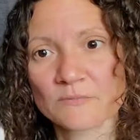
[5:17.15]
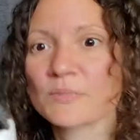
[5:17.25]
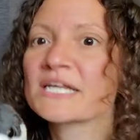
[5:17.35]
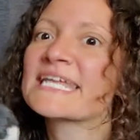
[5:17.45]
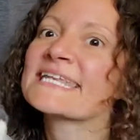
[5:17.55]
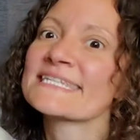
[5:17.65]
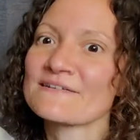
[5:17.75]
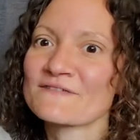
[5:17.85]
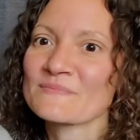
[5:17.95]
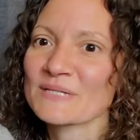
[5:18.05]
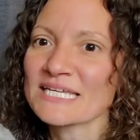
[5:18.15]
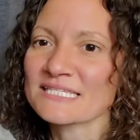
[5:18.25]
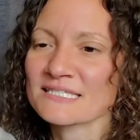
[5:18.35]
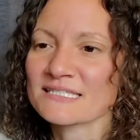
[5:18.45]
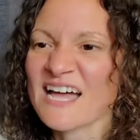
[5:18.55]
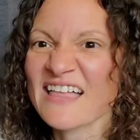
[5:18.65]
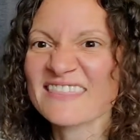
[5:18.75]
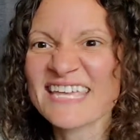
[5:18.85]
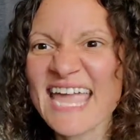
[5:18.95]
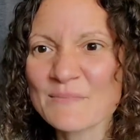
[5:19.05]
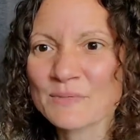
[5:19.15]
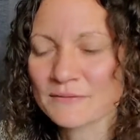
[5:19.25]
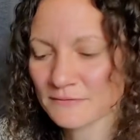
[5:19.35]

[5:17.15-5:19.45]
but in different places on the cap.